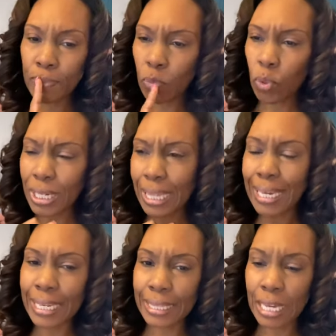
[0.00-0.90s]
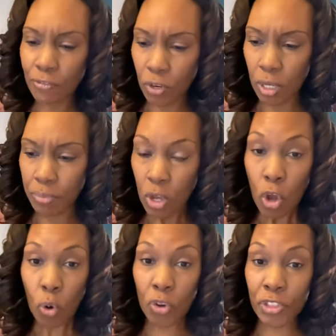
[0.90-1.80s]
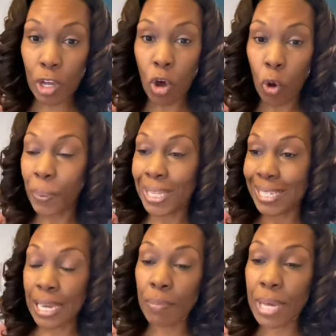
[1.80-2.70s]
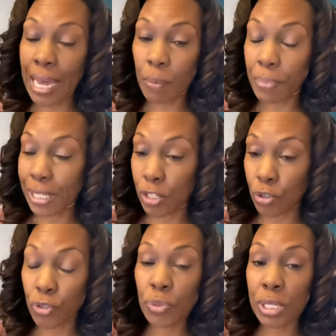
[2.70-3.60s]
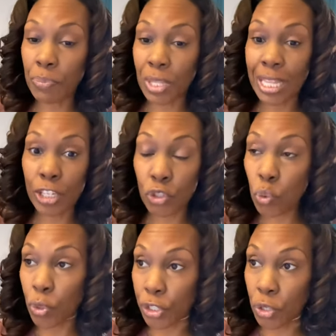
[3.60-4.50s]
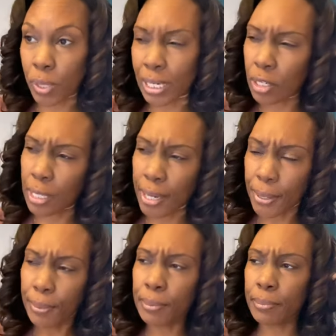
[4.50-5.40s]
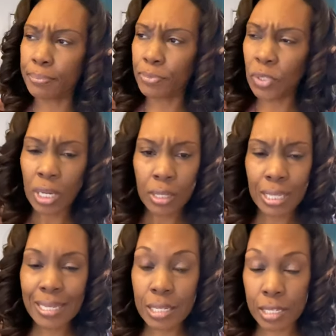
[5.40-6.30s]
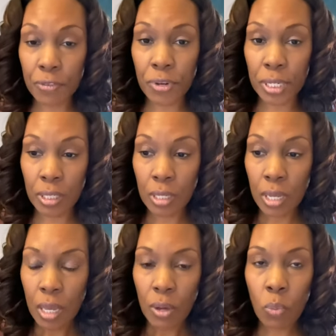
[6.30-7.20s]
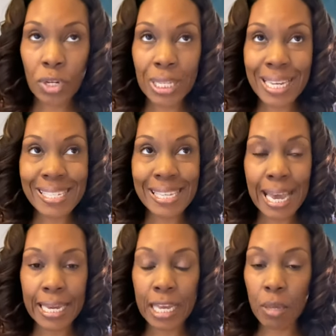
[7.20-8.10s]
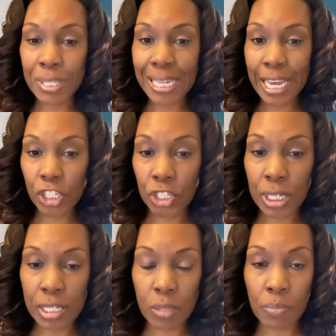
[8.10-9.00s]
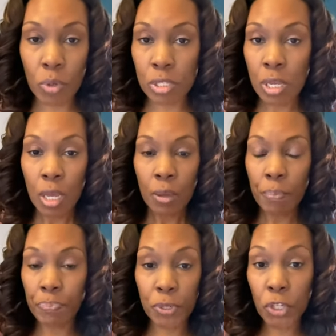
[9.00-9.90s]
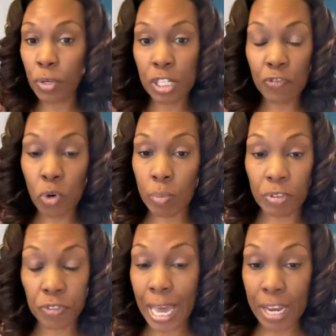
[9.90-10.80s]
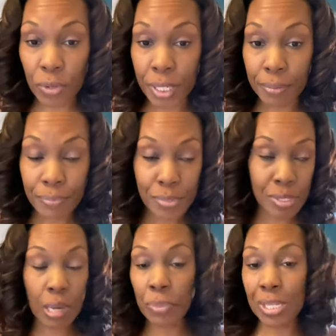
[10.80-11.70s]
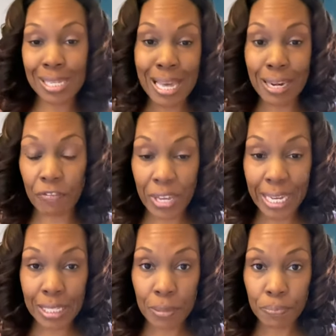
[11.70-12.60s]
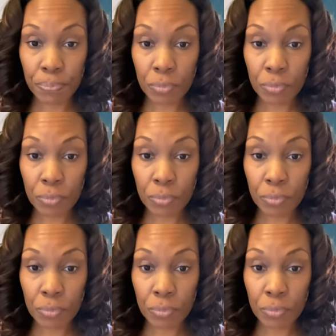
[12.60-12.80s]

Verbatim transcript: Where did they get that from? Or they'll open the same kind of business or do something that you were doing. And you're like, that's different. What do they say? Imitation is the most purest form of flattery. Something to that effect.